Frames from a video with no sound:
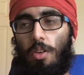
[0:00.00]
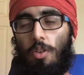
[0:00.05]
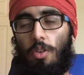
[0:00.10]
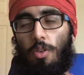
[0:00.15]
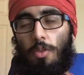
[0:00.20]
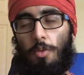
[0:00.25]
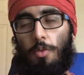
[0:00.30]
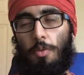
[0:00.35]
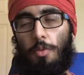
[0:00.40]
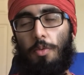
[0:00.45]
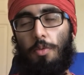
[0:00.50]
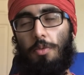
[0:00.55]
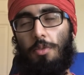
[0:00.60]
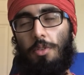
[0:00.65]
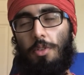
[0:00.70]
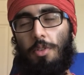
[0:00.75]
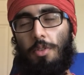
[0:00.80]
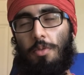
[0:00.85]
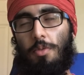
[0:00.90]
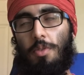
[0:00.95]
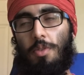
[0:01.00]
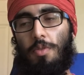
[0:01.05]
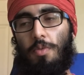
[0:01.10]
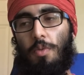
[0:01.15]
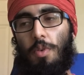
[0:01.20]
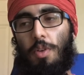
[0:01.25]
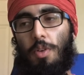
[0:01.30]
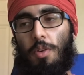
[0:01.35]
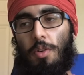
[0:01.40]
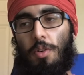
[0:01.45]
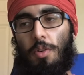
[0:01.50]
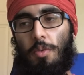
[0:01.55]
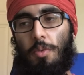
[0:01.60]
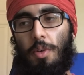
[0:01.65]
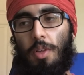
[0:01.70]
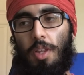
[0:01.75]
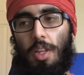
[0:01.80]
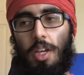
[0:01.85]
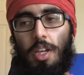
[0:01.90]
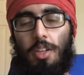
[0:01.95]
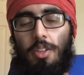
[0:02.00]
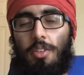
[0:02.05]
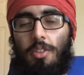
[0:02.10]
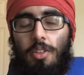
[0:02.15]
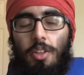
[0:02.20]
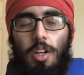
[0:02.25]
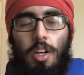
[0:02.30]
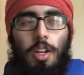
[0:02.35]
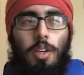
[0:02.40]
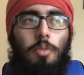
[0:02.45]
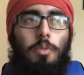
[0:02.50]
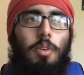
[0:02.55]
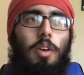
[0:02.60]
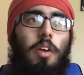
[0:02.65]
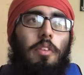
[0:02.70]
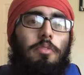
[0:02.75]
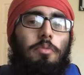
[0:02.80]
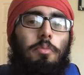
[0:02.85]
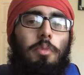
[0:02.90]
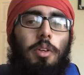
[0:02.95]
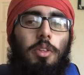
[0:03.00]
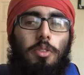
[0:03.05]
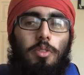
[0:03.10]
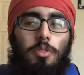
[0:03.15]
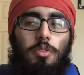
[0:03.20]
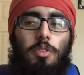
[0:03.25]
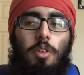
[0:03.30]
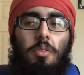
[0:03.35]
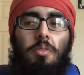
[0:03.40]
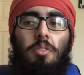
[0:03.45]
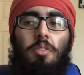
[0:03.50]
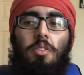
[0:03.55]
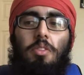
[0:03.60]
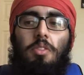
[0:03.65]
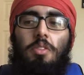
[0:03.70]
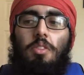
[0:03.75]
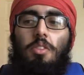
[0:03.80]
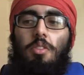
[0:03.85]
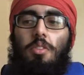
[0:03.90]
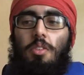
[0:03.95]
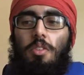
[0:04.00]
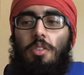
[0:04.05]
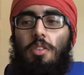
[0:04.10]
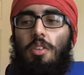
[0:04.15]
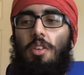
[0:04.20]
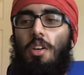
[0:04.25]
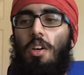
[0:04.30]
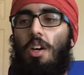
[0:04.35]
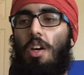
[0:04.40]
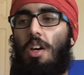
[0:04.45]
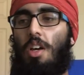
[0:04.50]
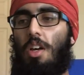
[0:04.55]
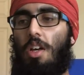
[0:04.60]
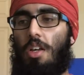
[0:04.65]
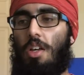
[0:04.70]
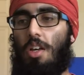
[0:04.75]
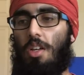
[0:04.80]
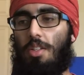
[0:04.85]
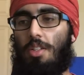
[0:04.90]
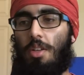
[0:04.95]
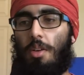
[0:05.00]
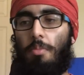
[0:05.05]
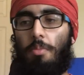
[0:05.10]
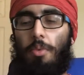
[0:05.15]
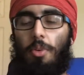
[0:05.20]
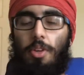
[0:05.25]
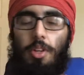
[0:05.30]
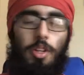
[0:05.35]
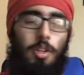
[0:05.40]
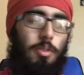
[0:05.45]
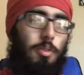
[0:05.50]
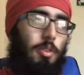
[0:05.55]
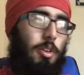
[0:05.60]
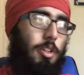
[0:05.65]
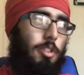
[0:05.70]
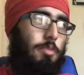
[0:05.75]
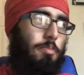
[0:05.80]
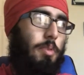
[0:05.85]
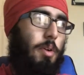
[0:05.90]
Or, in other words, whether we like it or not, we have to make those types of decisions at some point in our lives.